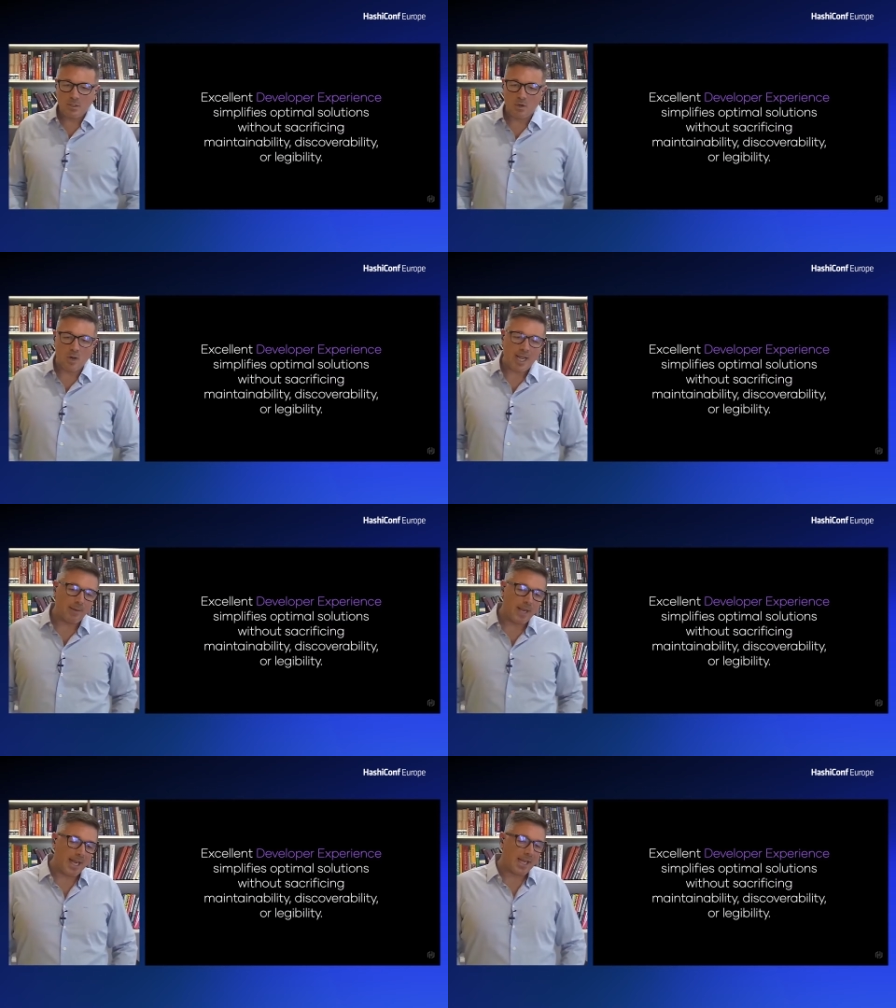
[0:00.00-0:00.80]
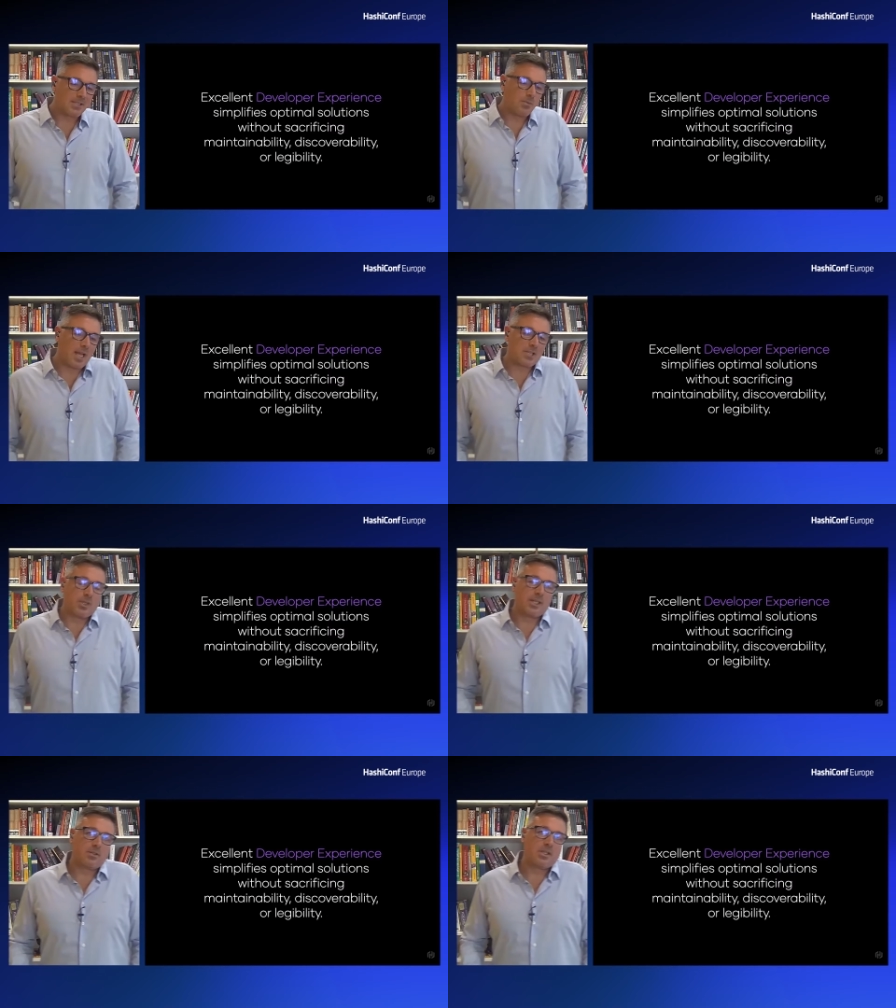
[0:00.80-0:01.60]
so, and, and as, as
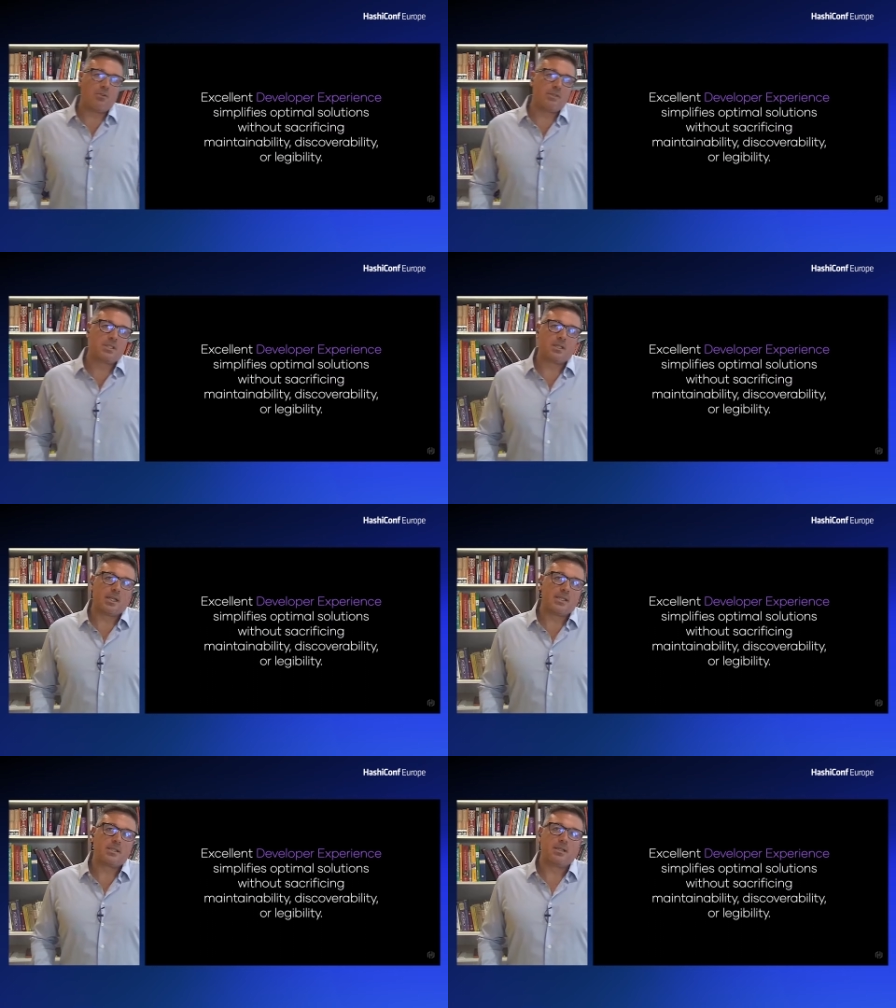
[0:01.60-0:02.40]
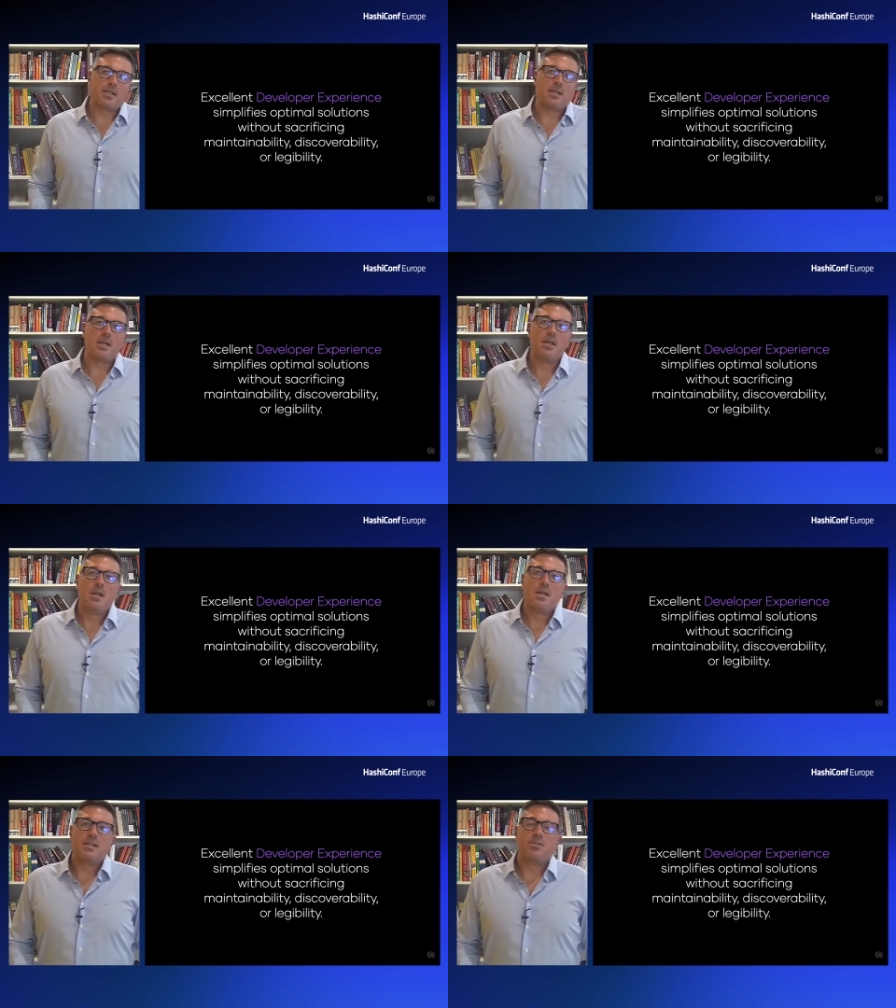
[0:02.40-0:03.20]
we delve into, into the
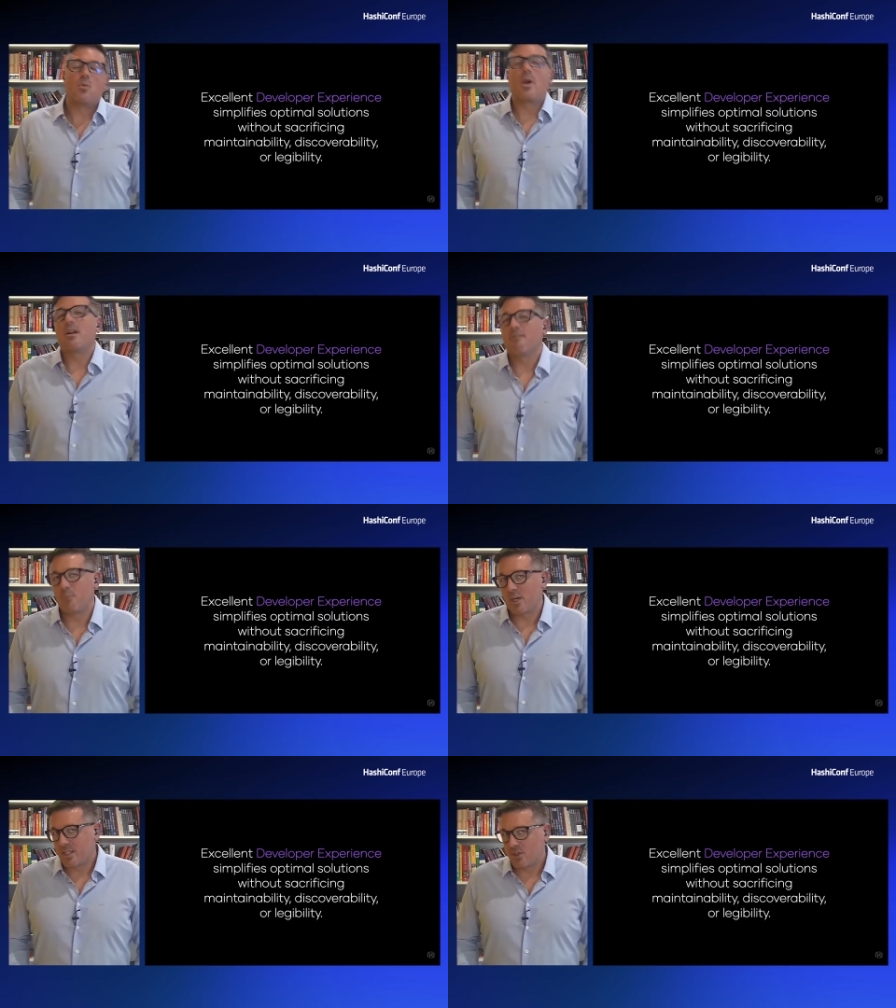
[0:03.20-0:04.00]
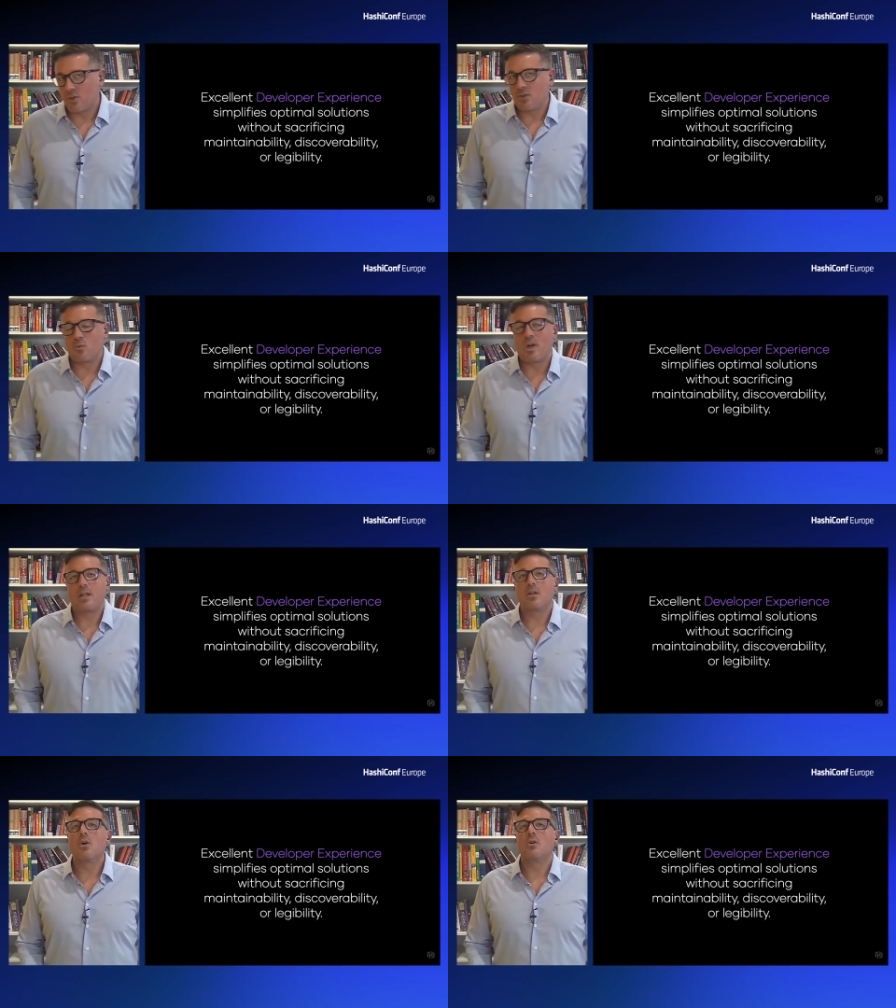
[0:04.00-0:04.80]
into the realm of practitioners
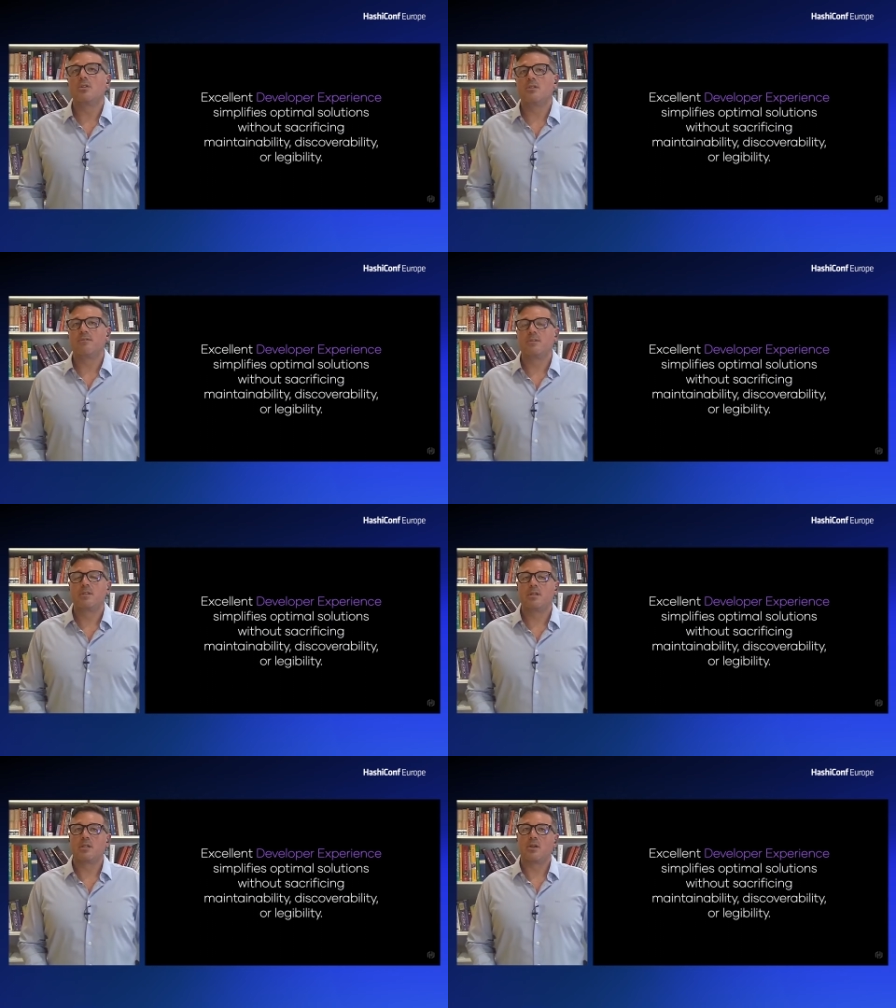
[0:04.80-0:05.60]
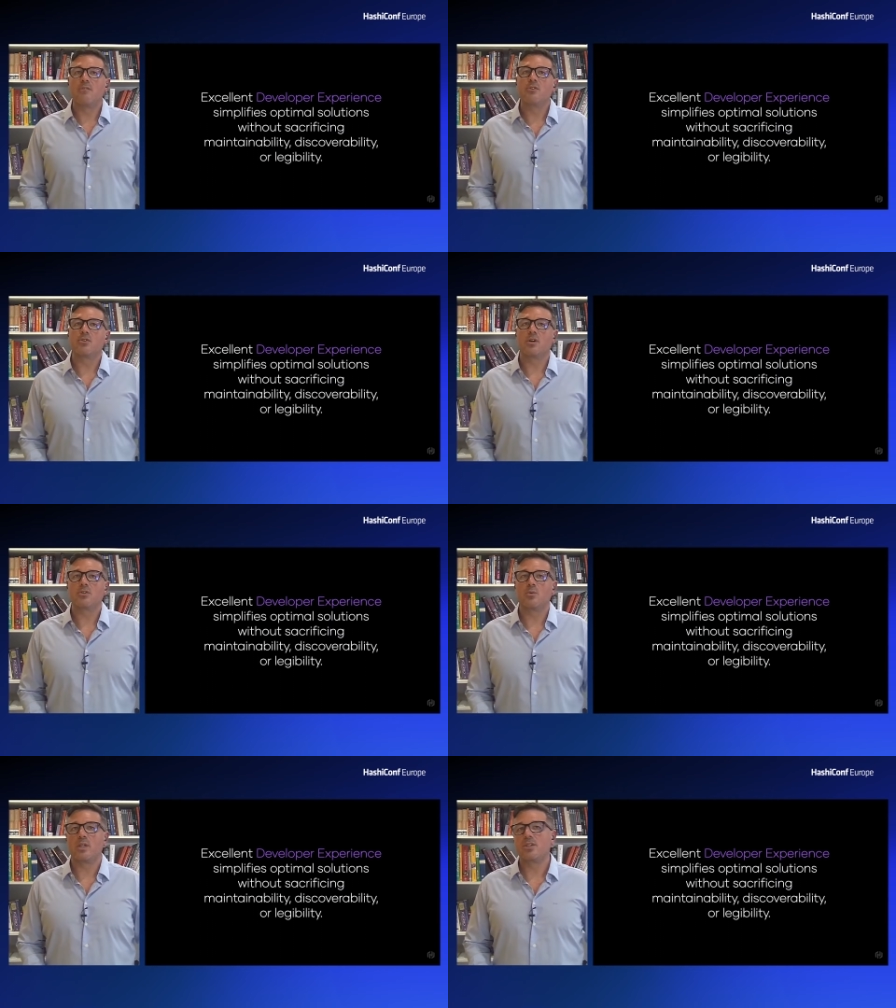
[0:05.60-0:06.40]
writing code to the, to the
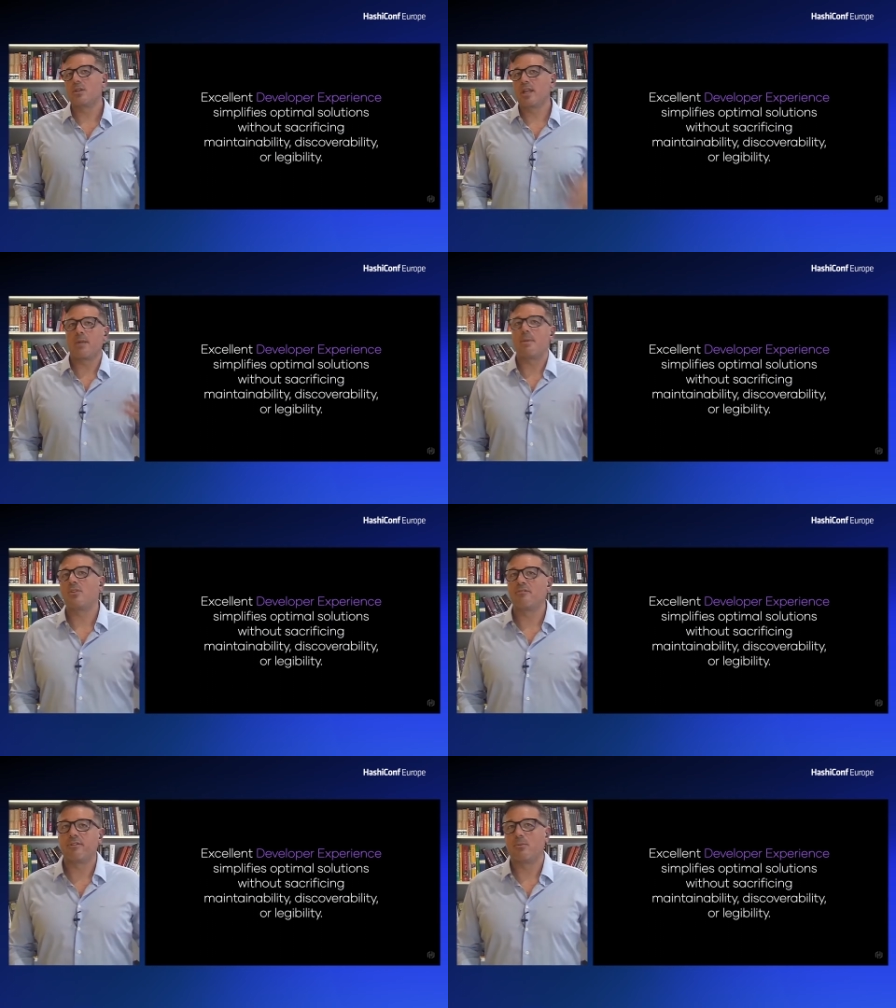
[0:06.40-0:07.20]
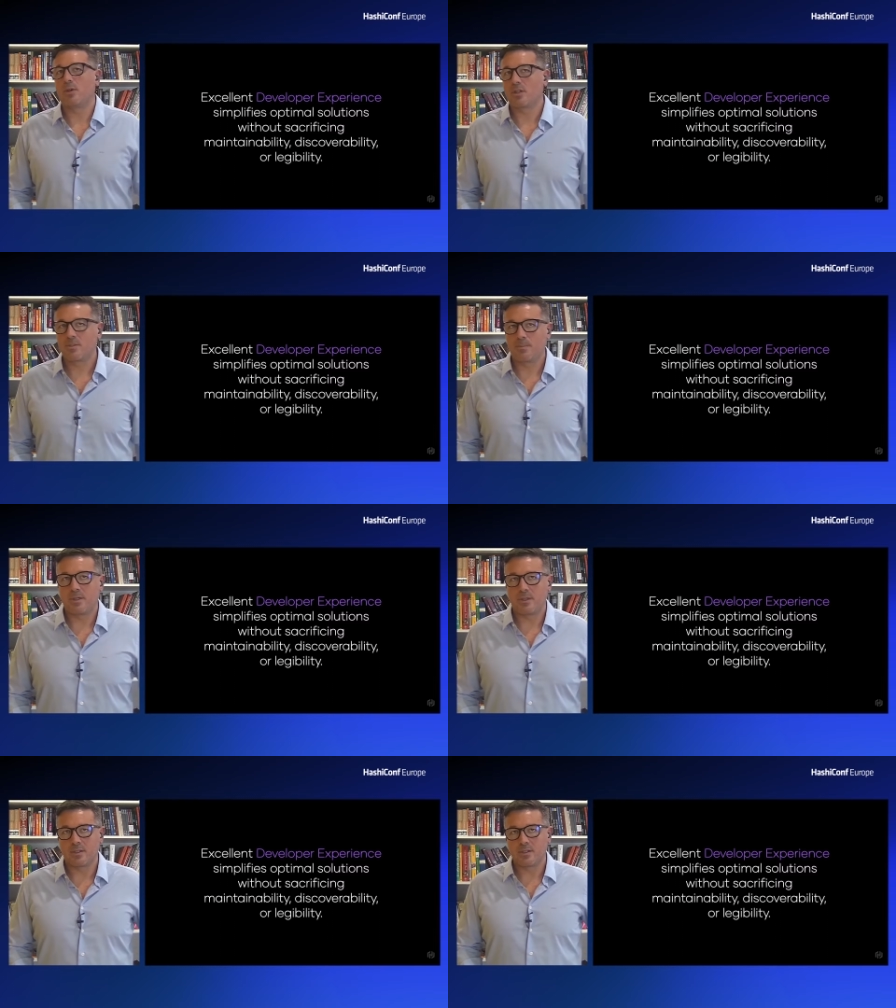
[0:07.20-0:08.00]
infrastructure, we should think about developer
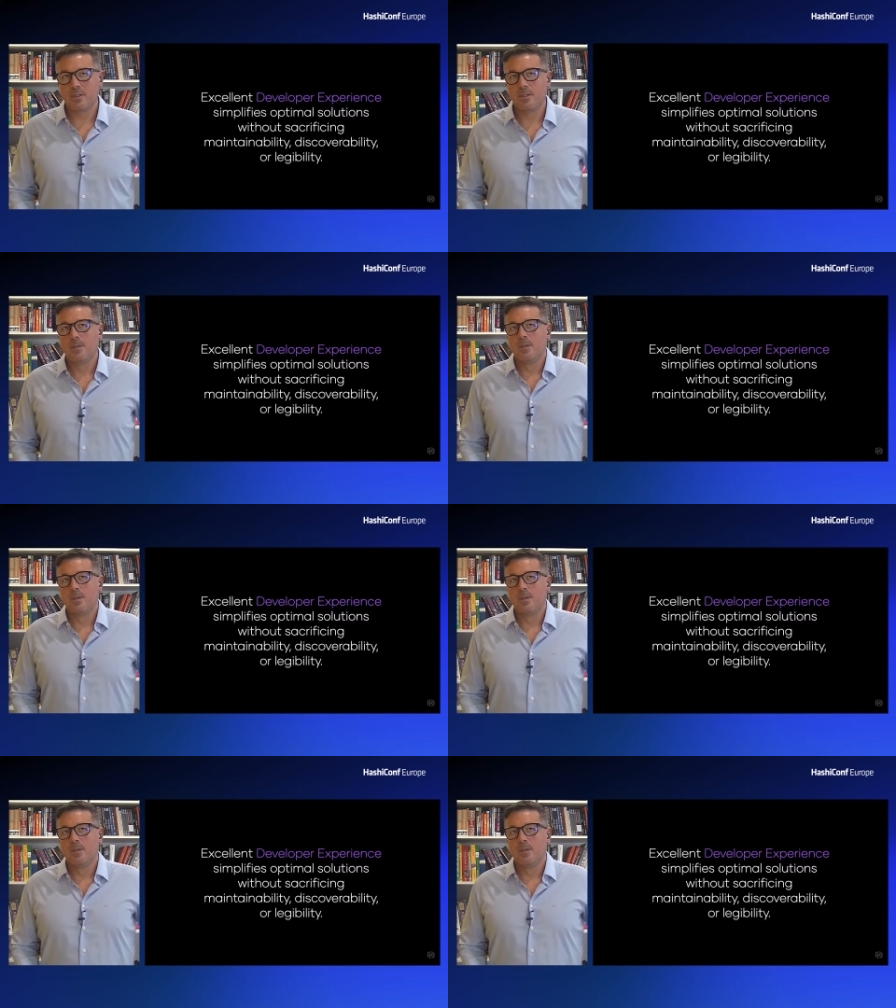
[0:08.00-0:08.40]
experience.